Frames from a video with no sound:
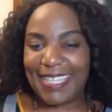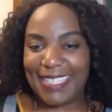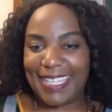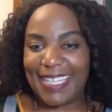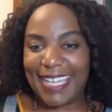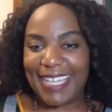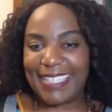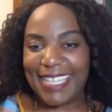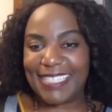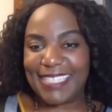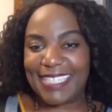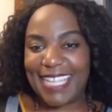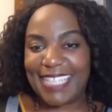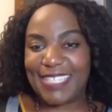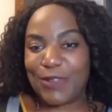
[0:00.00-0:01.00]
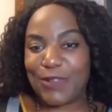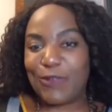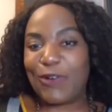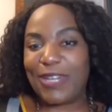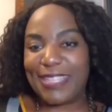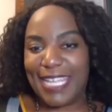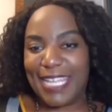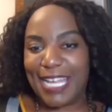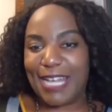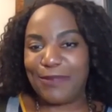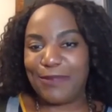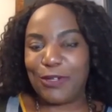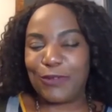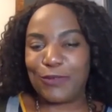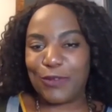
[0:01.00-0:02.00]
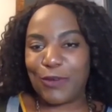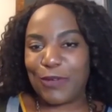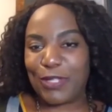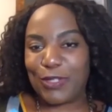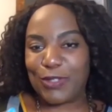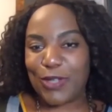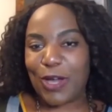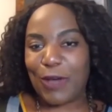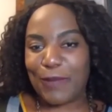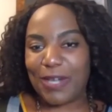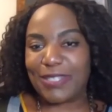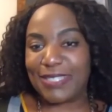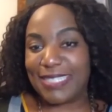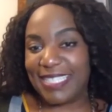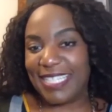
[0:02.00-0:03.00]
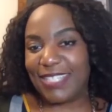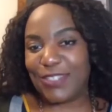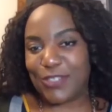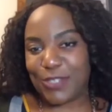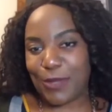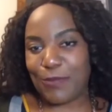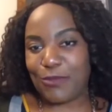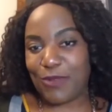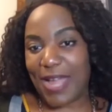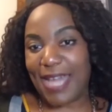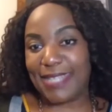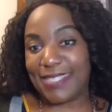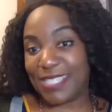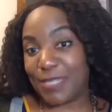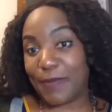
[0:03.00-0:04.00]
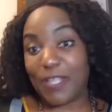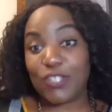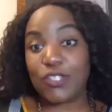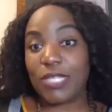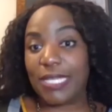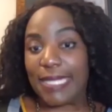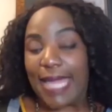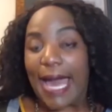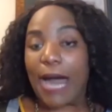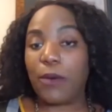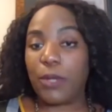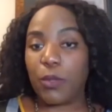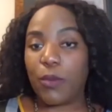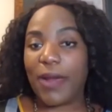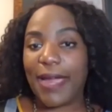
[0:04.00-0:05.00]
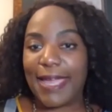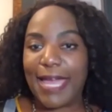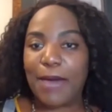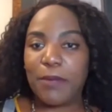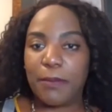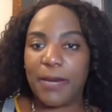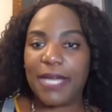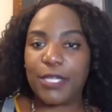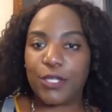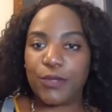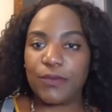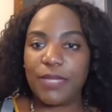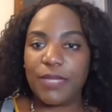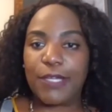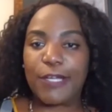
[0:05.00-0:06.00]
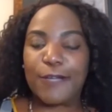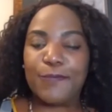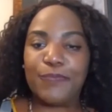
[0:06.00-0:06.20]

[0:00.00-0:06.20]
Like that's the one thing I'm known for. When you talk about a leadership brand, especially now and where I am in my career,